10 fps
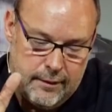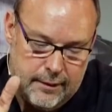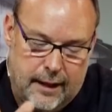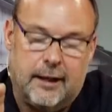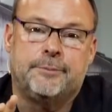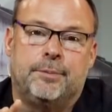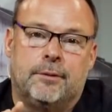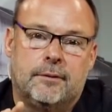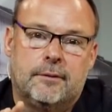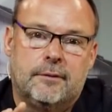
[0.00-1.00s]
the
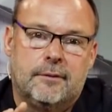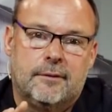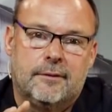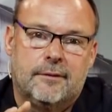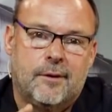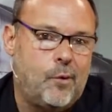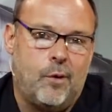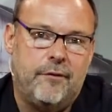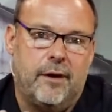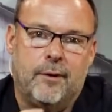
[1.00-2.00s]
gospel
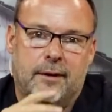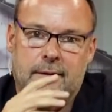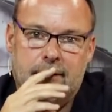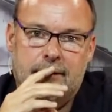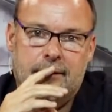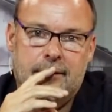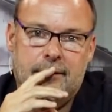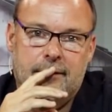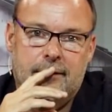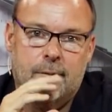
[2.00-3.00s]
wherever they went,
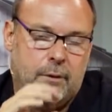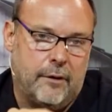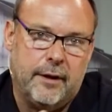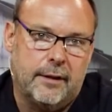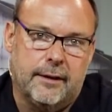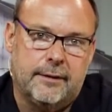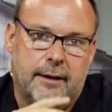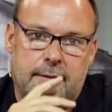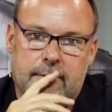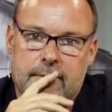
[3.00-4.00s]
whatever they clicked
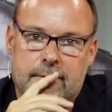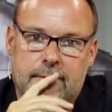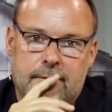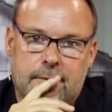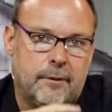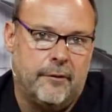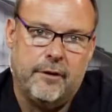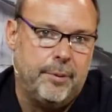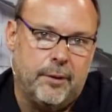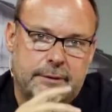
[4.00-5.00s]
on, whatever
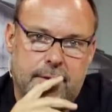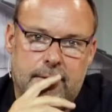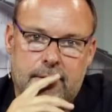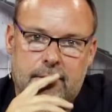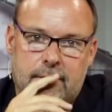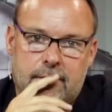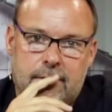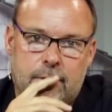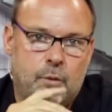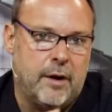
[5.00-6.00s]
they posted,
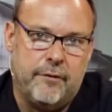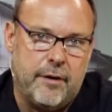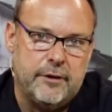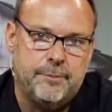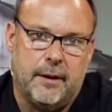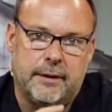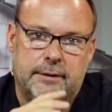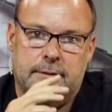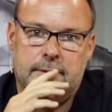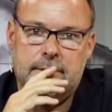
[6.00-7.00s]
whatever they
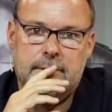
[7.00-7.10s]
responded to.